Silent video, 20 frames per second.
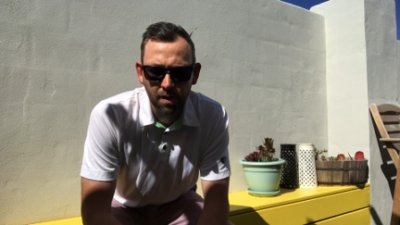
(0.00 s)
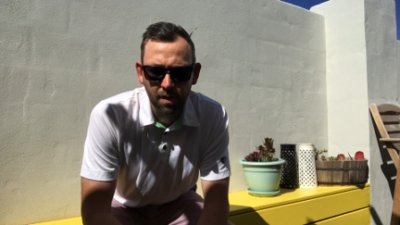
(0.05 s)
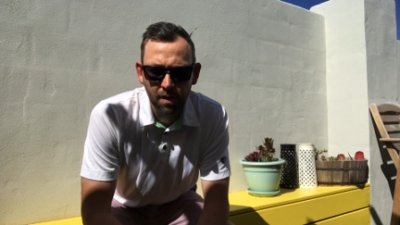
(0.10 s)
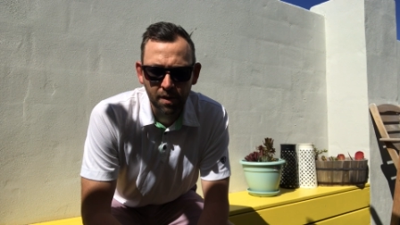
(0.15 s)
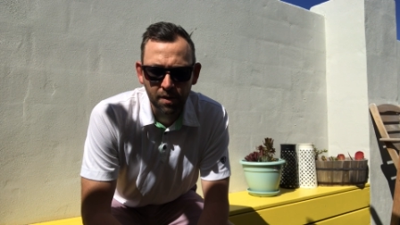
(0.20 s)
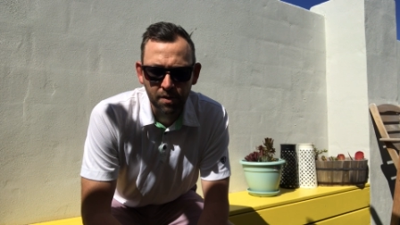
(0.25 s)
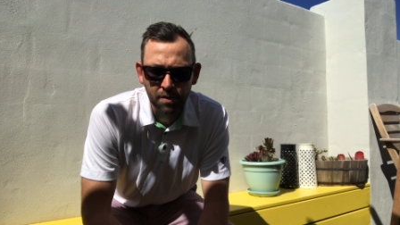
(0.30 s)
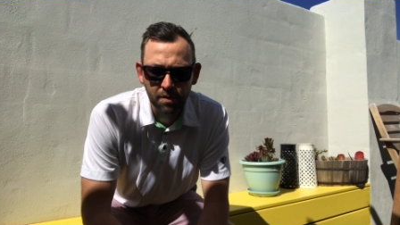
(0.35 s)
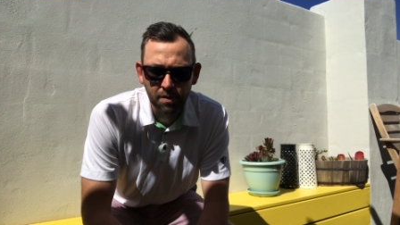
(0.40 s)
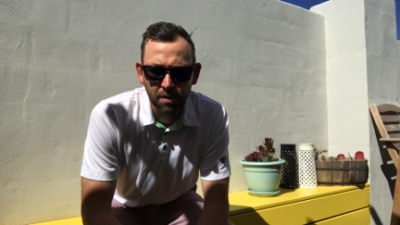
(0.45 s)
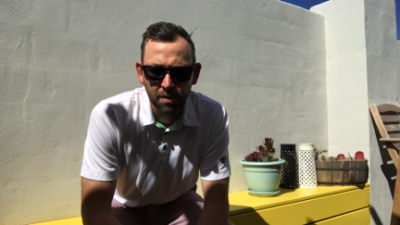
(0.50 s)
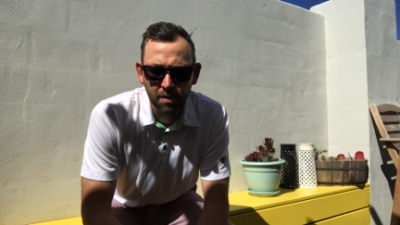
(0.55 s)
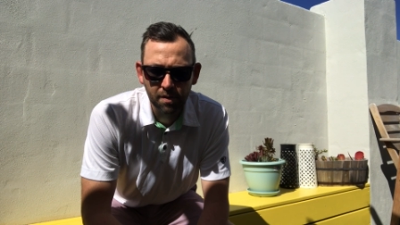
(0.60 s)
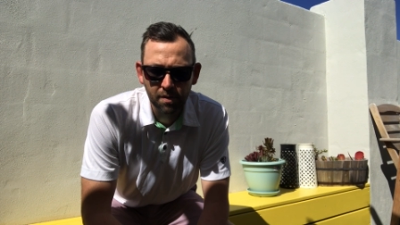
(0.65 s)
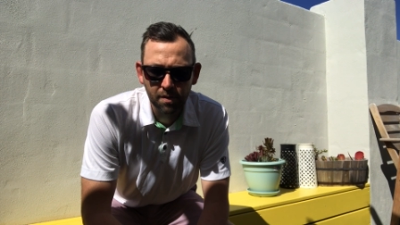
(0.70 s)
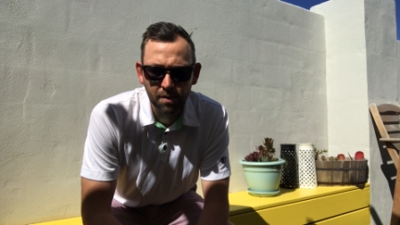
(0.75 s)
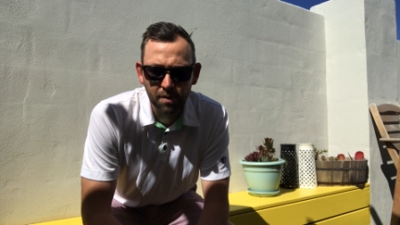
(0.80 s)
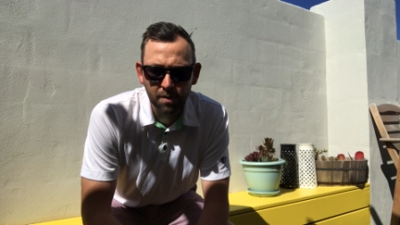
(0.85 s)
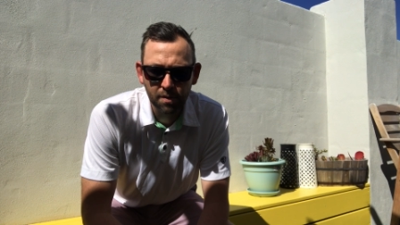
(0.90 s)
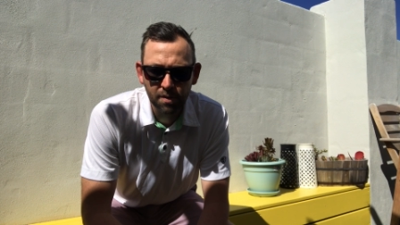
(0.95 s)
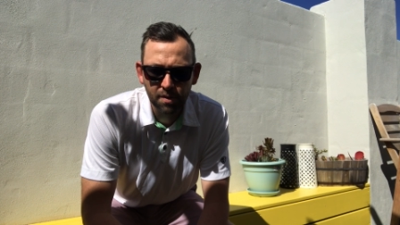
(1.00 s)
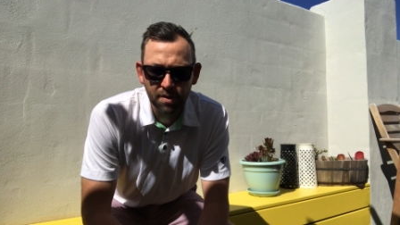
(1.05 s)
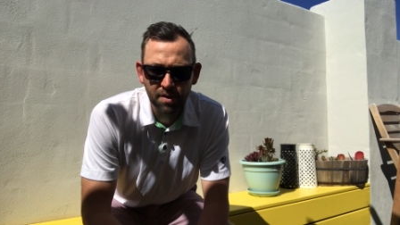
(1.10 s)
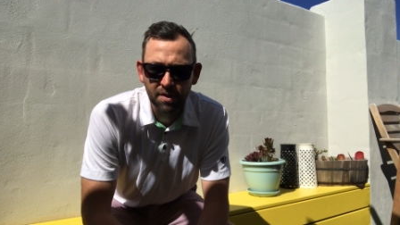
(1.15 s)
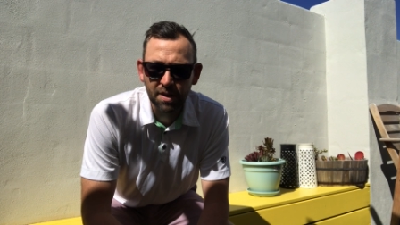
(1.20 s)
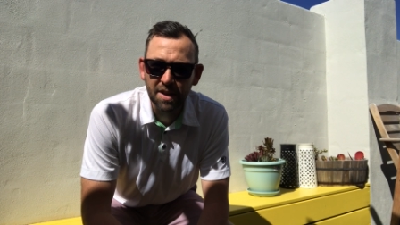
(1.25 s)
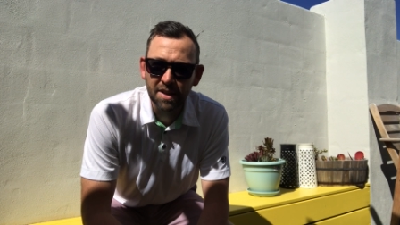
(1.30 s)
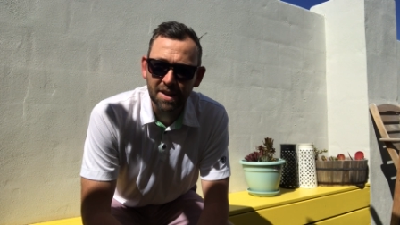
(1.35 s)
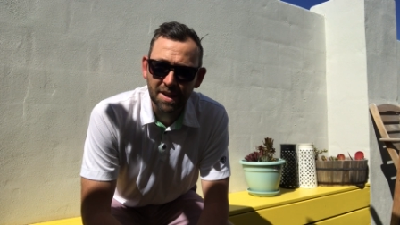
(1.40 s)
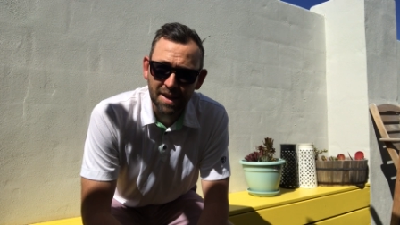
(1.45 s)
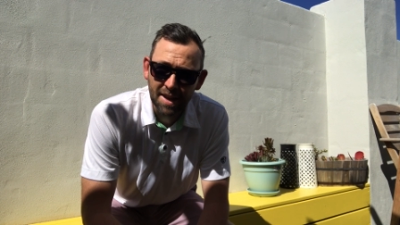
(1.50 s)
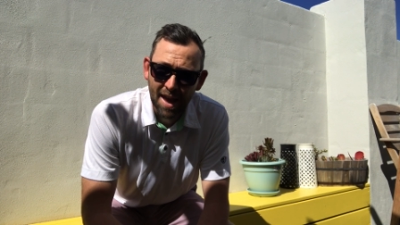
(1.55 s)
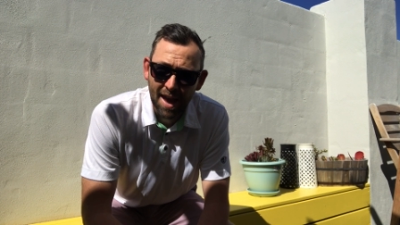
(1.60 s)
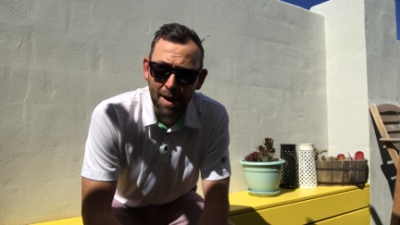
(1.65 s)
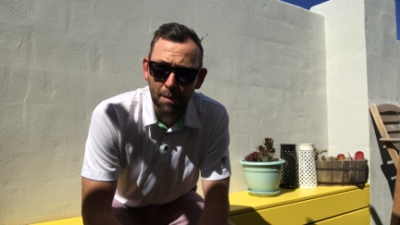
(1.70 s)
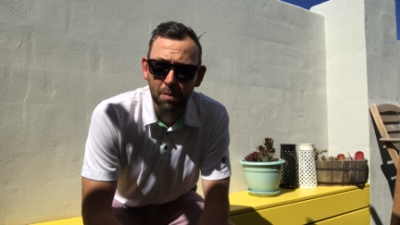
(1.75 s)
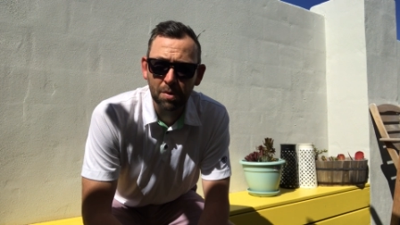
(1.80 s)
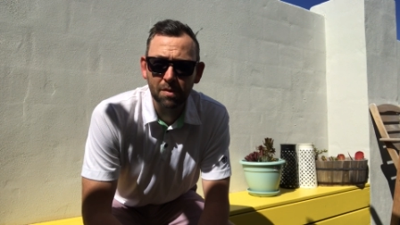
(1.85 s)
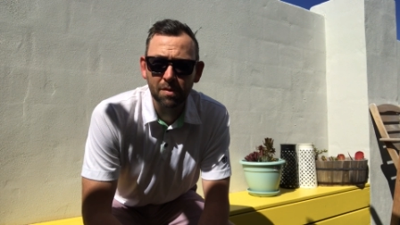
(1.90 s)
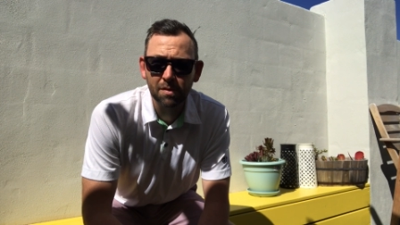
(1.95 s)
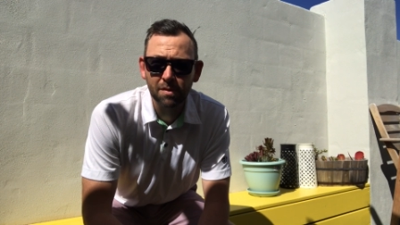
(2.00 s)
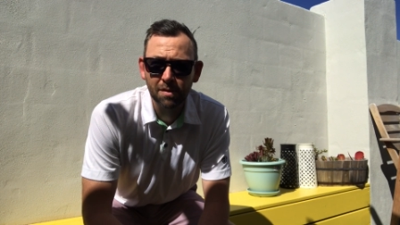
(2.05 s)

I seen a gap,